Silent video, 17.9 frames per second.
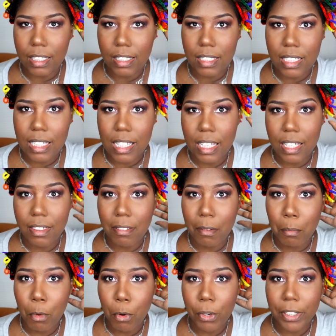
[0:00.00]
it's in
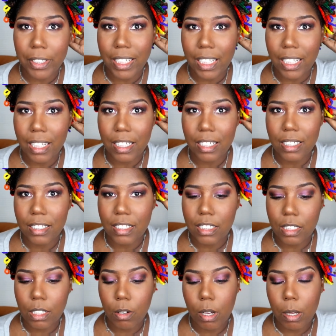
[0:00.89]
the morning,
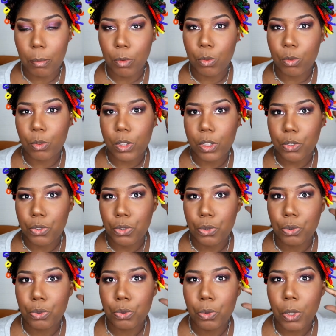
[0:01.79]
so I'm going
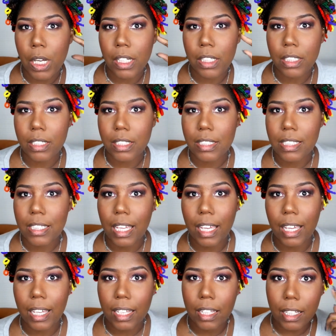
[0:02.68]
to
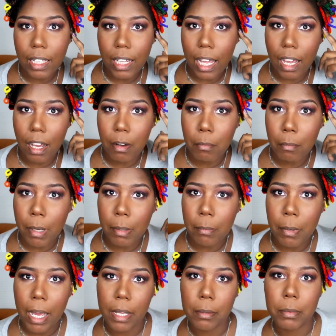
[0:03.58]
take out my
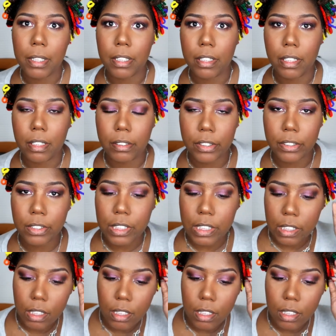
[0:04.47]
pipe cleaner.